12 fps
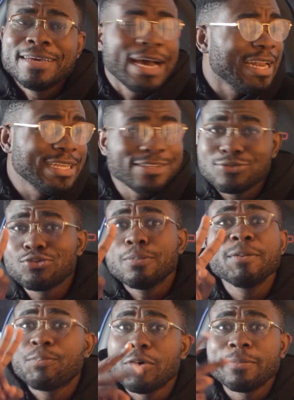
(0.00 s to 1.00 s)
At least two
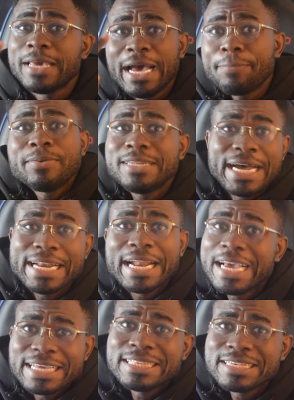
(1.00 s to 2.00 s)
people will be happy that
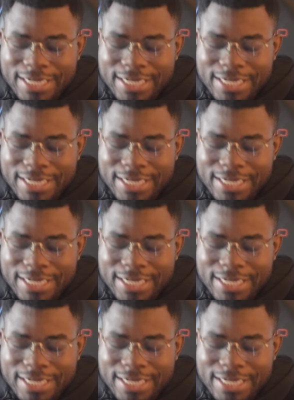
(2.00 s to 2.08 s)
night.